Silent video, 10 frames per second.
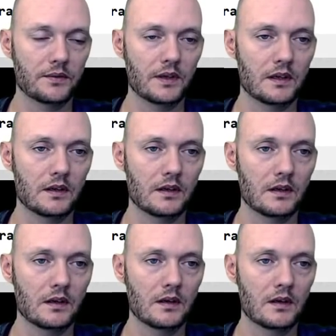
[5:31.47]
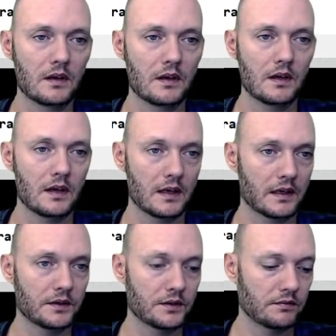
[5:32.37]
here, and I
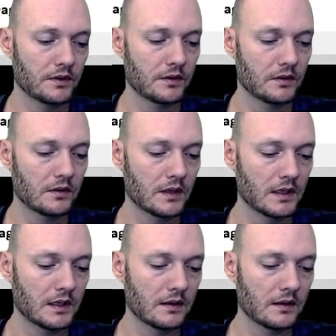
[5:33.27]
can just return that.